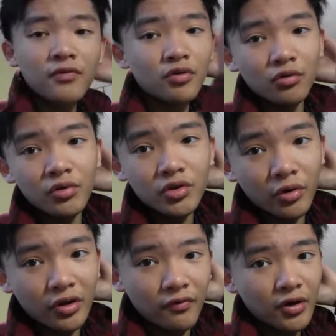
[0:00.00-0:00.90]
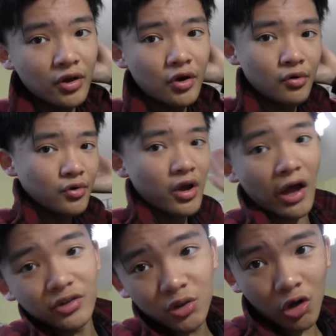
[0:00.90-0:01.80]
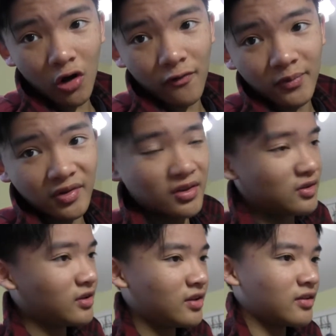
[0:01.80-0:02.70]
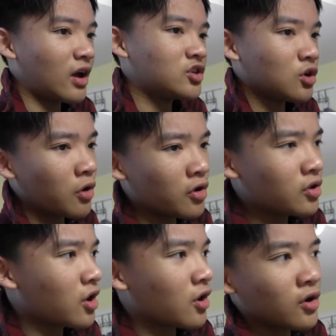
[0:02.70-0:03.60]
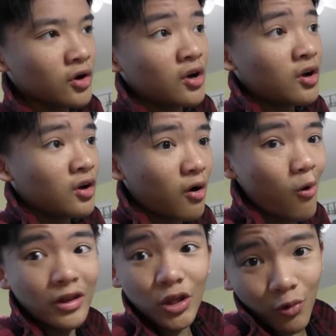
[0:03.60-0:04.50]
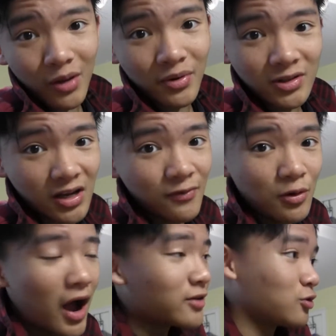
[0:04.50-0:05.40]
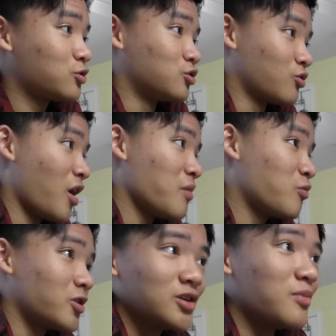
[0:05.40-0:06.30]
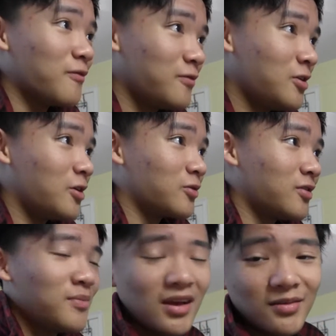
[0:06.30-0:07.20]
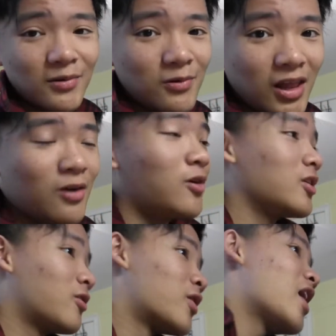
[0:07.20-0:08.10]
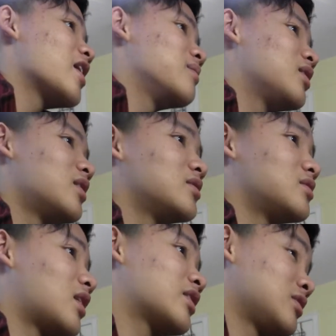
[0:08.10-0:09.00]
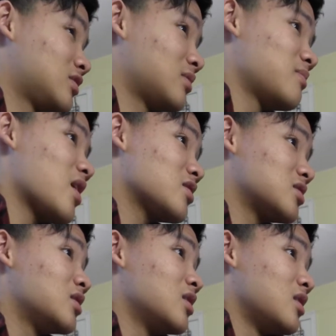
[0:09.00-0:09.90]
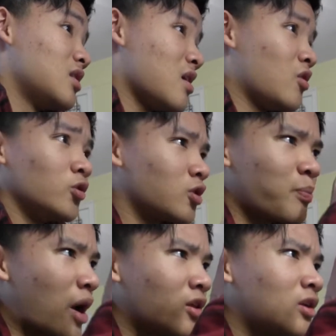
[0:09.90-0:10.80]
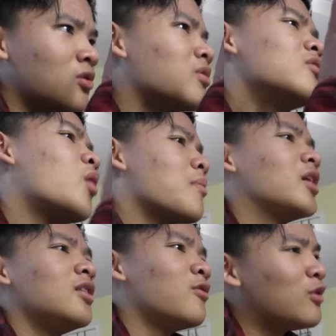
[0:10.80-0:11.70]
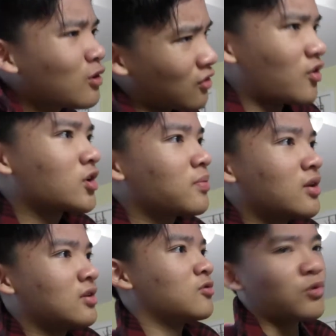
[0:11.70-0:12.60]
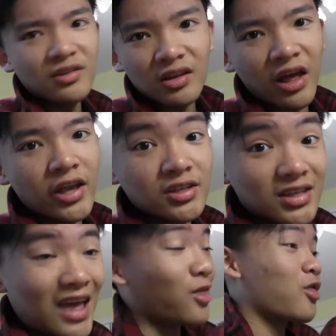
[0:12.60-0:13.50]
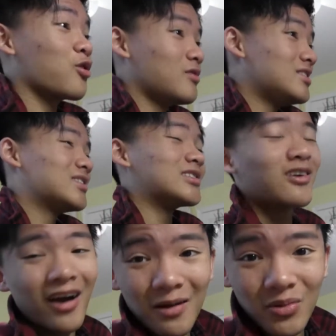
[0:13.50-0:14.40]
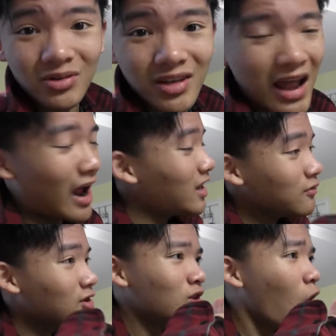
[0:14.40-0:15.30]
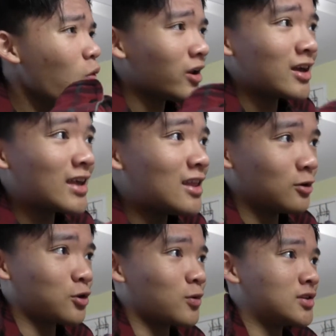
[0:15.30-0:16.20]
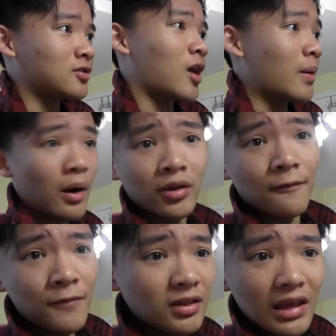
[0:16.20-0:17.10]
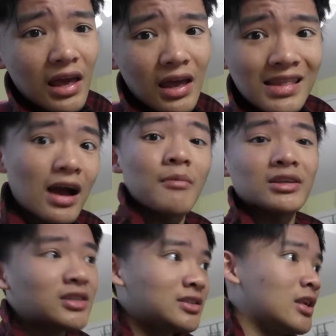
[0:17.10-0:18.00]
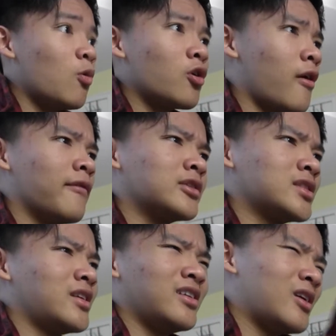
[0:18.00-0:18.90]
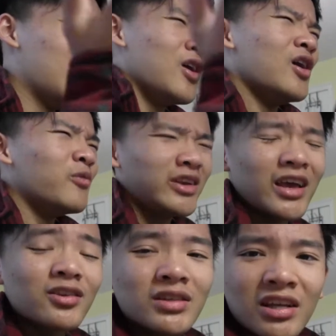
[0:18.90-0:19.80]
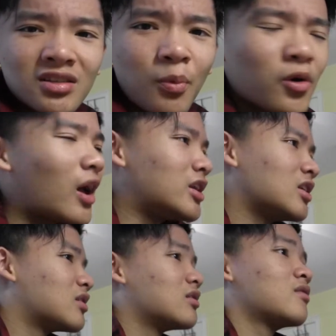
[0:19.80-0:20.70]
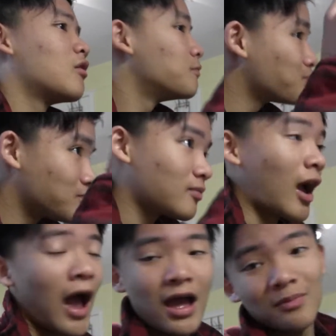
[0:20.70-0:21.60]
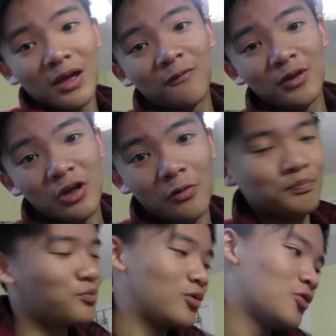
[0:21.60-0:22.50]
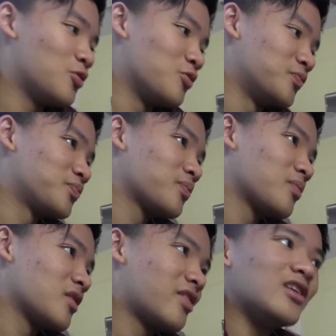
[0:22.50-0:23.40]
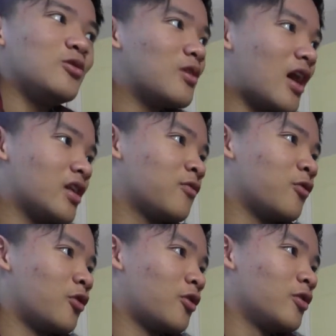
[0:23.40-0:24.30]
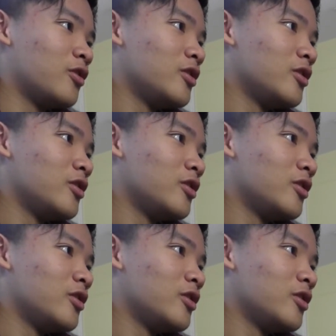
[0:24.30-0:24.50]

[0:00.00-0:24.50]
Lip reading: you do enjoy this video, as you saw from the statistics I showed earlier, only 20% of you guys are subscribed watching my videos. It makes me really want to cry because I can just imagine. And also, apparently, the reason why I'm making this video in the first place is recently I just gained 3 subscribers. And I didn't even know when I gained those 3 subscribers. I was at 58 and now I'm at 61 all of a sudden. When this morning I checked. So I had to make a video to thank you guys for